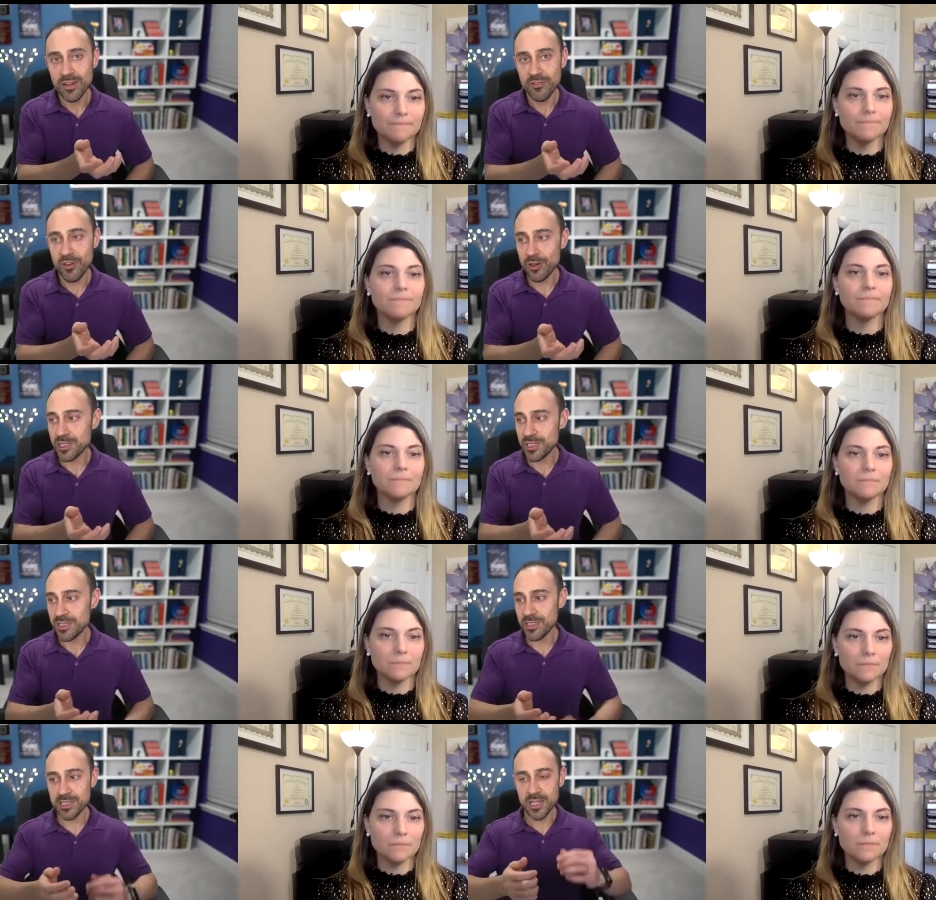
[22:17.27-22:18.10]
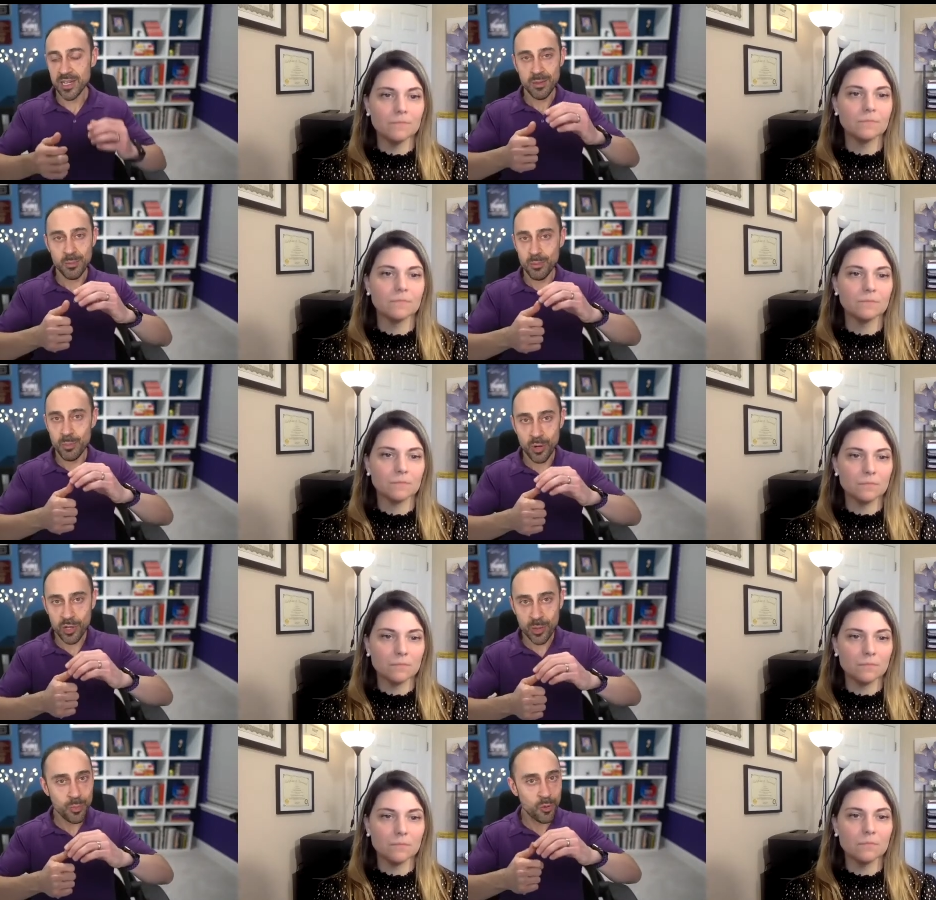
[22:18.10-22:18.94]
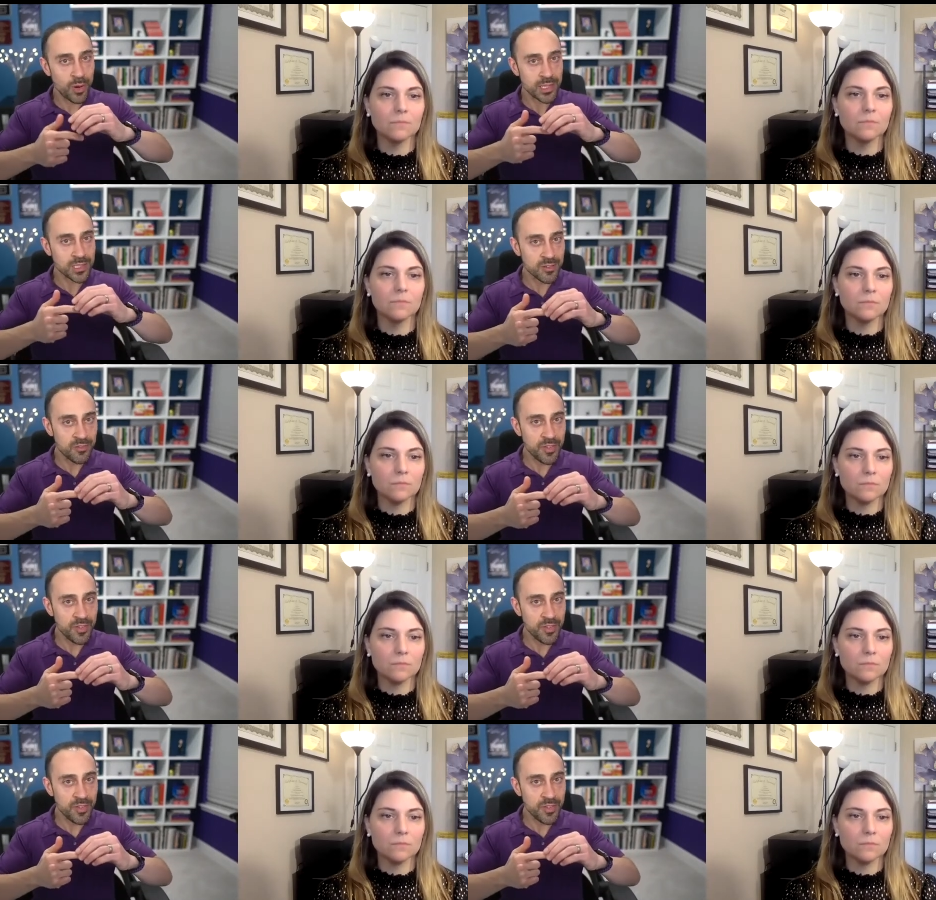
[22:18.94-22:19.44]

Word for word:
Speaker 1: versus bullet points,